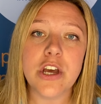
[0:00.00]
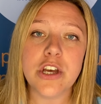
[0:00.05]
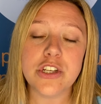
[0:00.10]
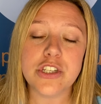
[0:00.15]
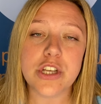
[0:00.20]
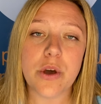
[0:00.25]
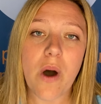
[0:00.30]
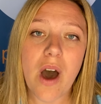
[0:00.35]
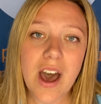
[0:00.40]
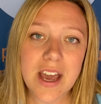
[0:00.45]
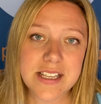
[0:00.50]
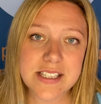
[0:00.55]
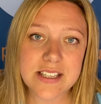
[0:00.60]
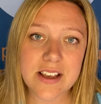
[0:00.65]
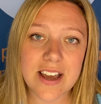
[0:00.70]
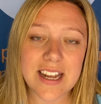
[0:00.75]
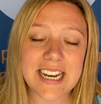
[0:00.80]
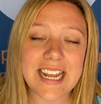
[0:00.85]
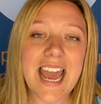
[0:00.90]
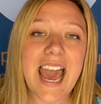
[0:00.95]
So I
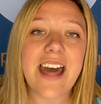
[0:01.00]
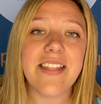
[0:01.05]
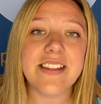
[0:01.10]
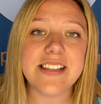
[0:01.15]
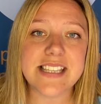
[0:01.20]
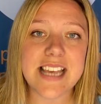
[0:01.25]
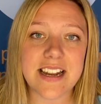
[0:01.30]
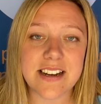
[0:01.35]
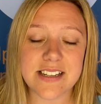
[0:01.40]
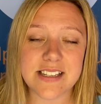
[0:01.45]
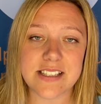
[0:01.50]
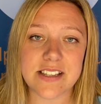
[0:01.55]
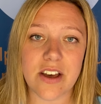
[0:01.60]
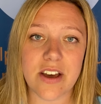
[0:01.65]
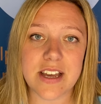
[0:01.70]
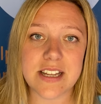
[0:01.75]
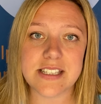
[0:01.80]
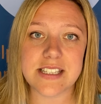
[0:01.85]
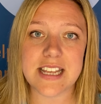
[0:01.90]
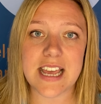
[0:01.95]
sign it and the tenant
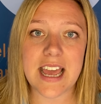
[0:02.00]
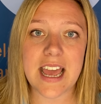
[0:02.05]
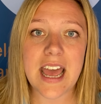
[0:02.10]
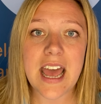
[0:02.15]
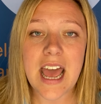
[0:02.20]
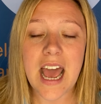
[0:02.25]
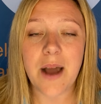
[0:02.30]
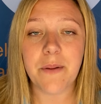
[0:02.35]
signs it